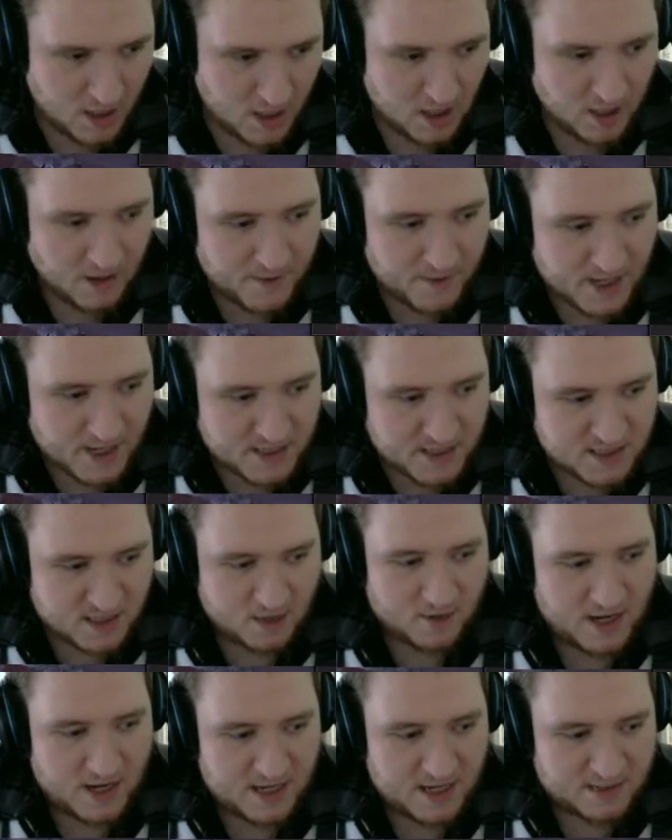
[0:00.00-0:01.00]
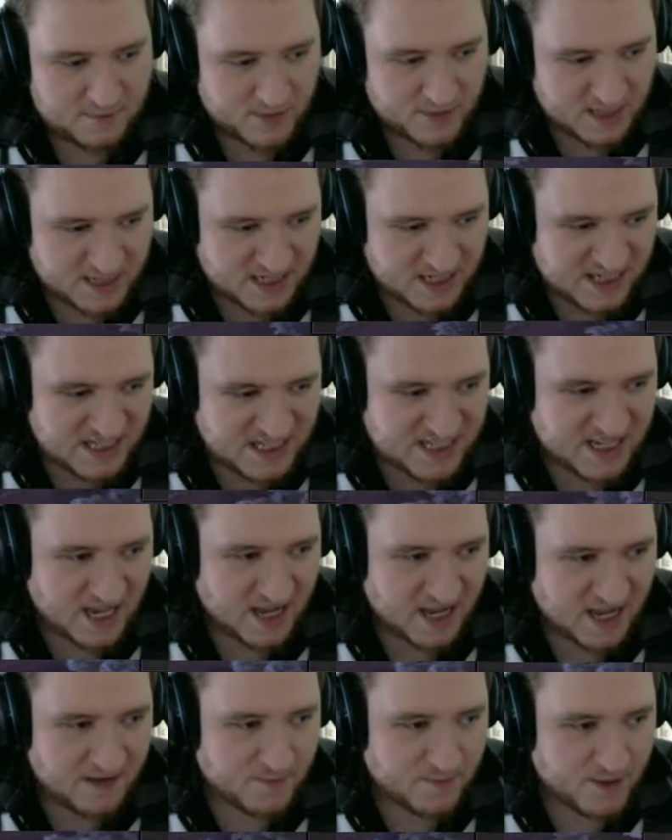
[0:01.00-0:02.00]
But yeah, so as we can see in this
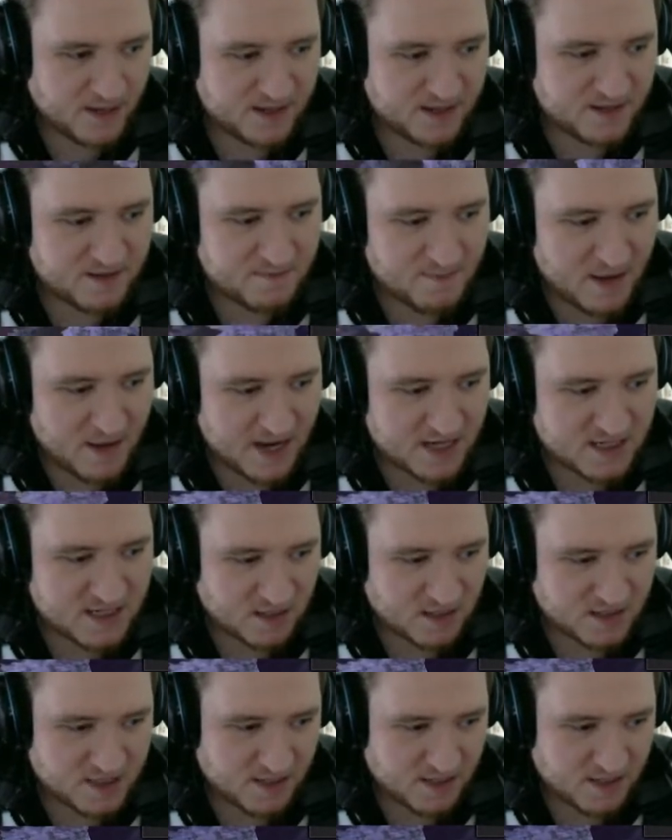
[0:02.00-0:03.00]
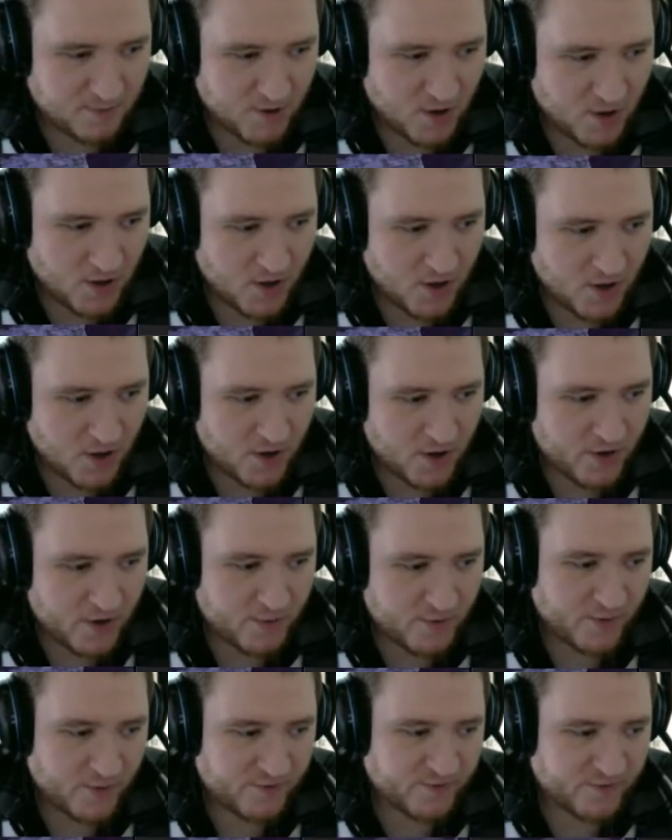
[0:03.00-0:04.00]
game, we're max Arctic Burn. We've
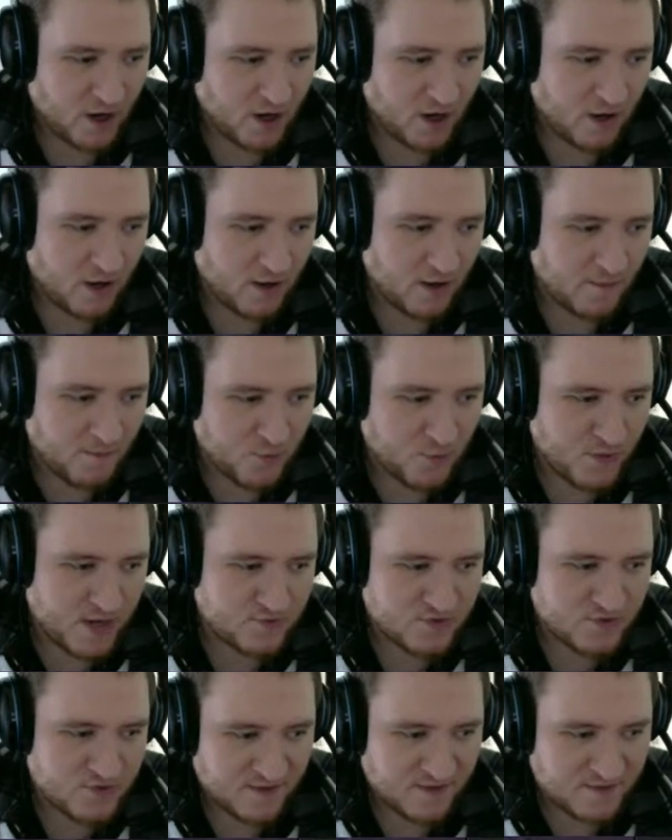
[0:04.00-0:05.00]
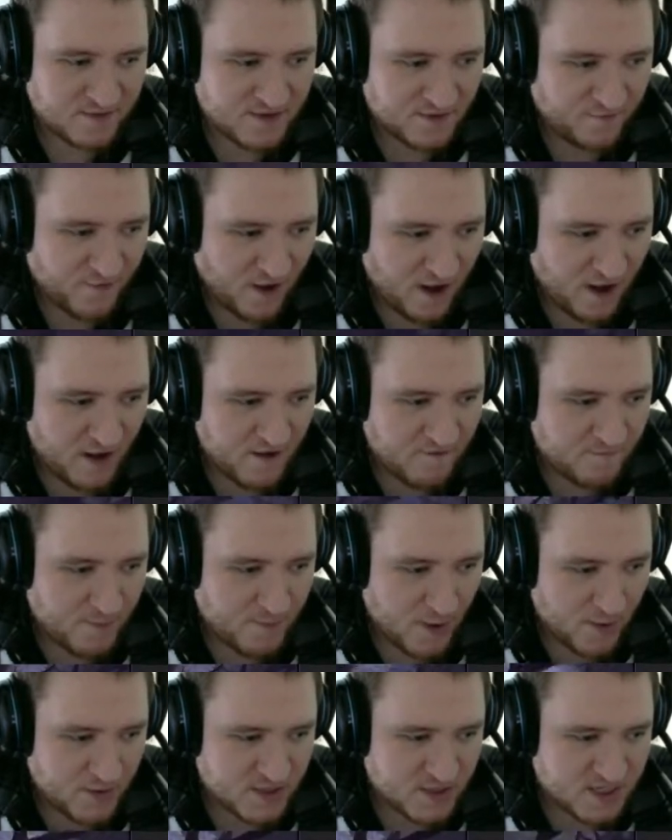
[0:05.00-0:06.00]
got 375
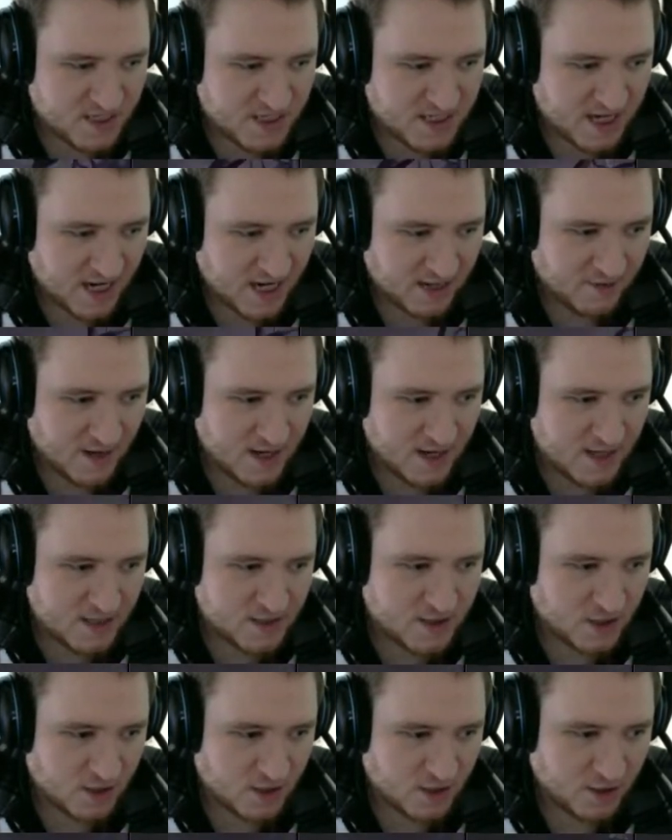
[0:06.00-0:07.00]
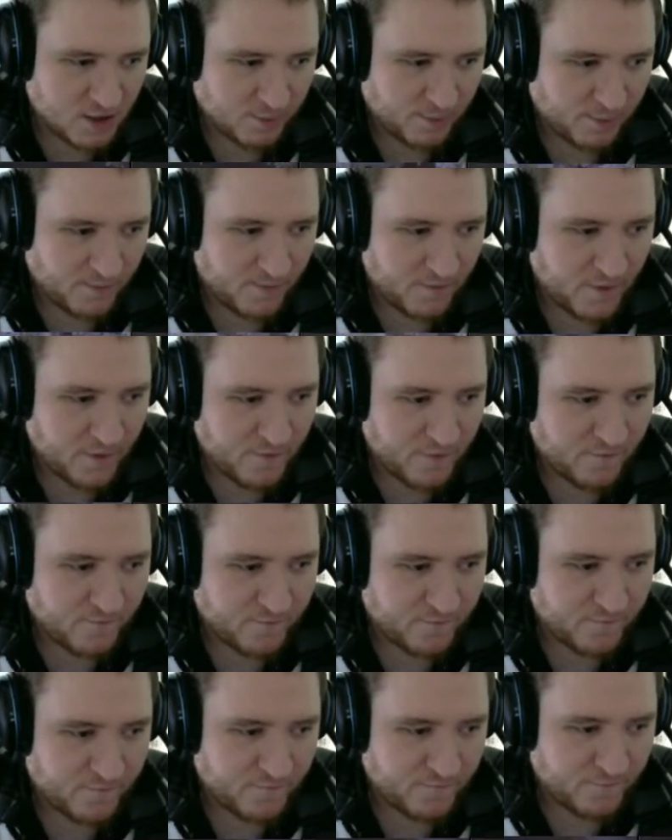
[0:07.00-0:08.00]
bonus attack range on top of a
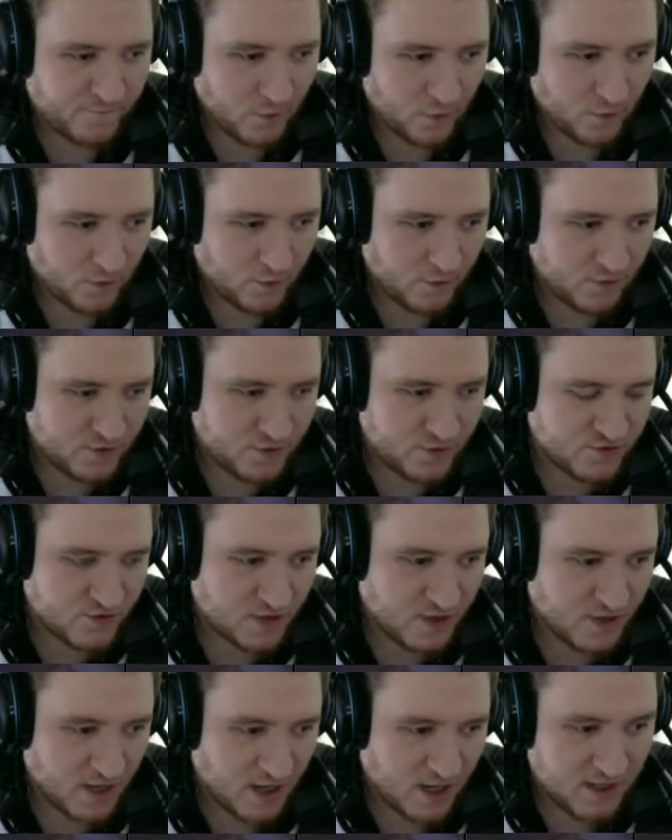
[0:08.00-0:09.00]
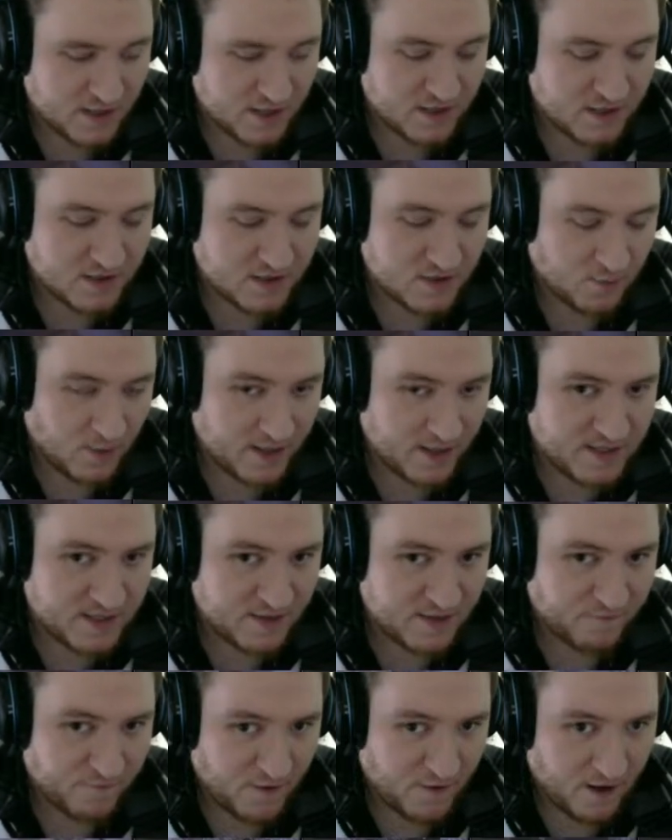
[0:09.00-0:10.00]

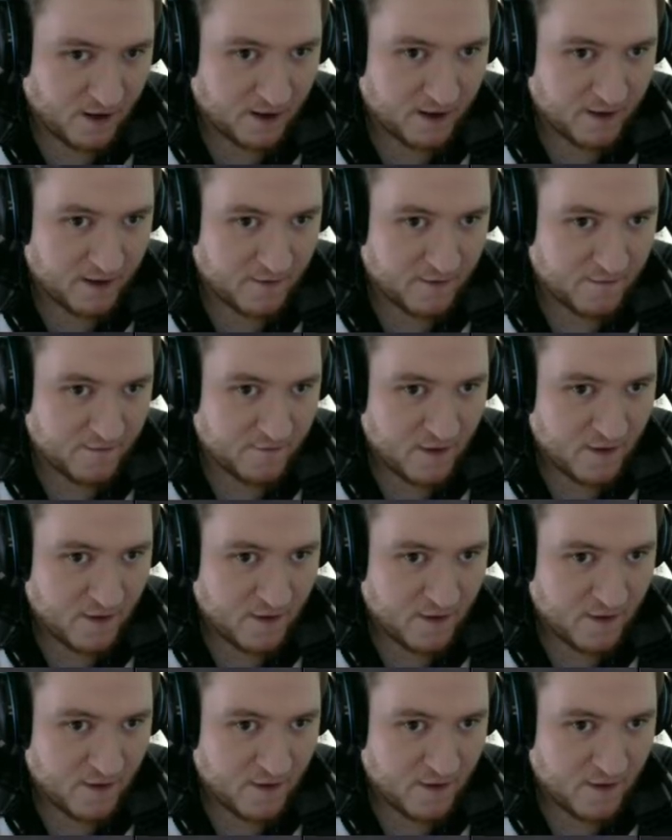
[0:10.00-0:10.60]
425,